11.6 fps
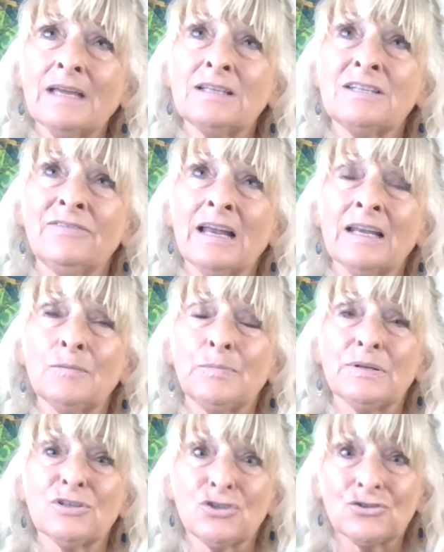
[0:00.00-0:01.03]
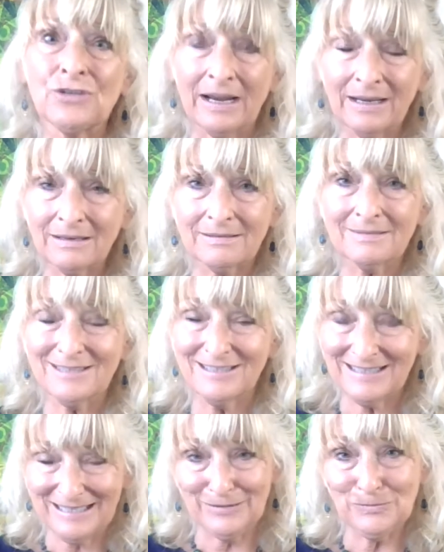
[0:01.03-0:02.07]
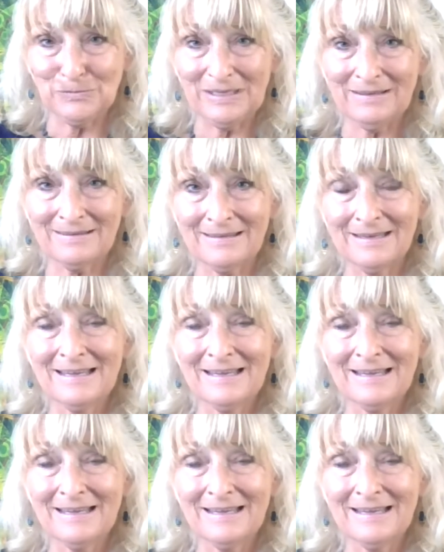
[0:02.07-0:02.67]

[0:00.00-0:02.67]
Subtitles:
develop strength to deal with